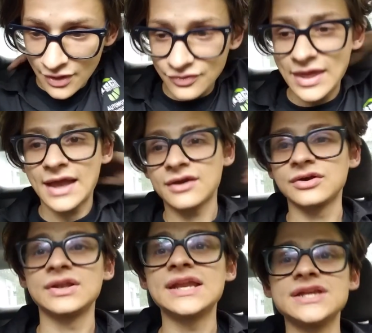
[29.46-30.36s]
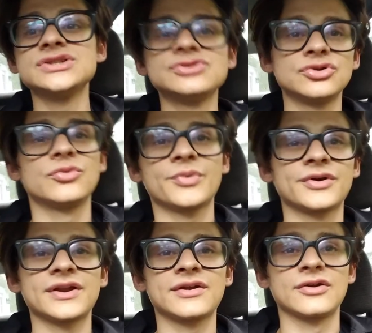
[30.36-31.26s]
that could lead you to a
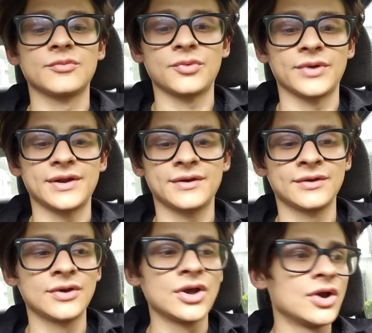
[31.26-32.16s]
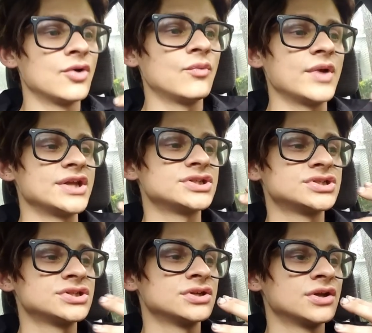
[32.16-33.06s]
particular point.
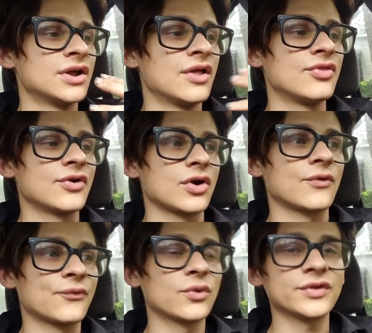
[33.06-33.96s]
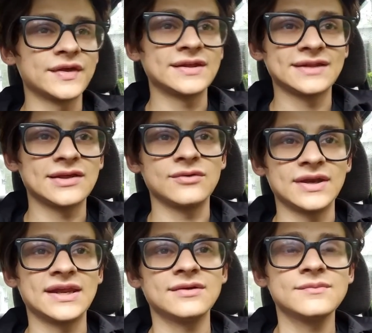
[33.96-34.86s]
Which there are 4 things that you
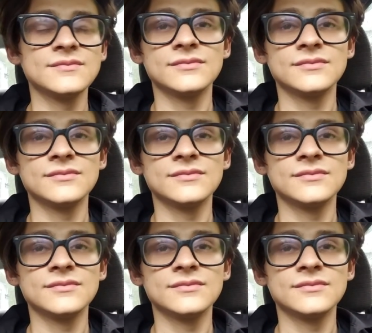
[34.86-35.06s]
need